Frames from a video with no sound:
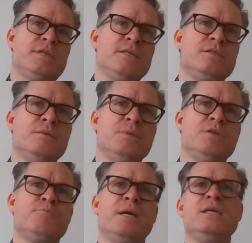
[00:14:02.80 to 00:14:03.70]
system
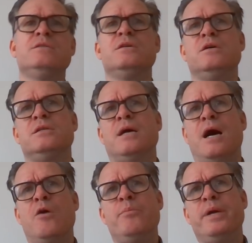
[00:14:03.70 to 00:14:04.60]
is based on
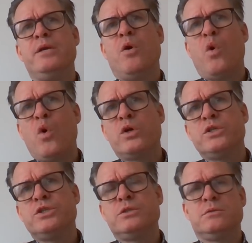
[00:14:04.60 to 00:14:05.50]
how many
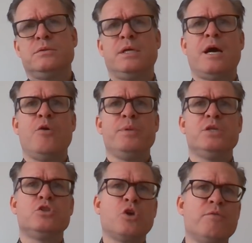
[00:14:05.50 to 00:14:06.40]
hawkish and how
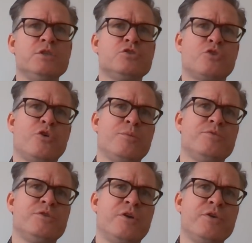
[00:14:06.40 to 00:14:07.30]
many dovish
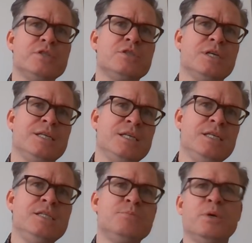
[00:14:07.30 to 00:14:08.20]
terms there is in
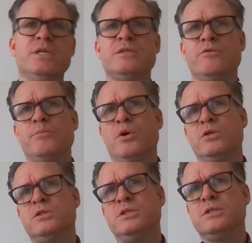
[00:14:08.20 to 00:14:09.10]
each monetary
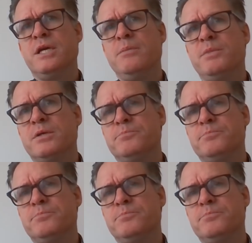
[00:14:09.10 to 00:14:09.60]
policy statement.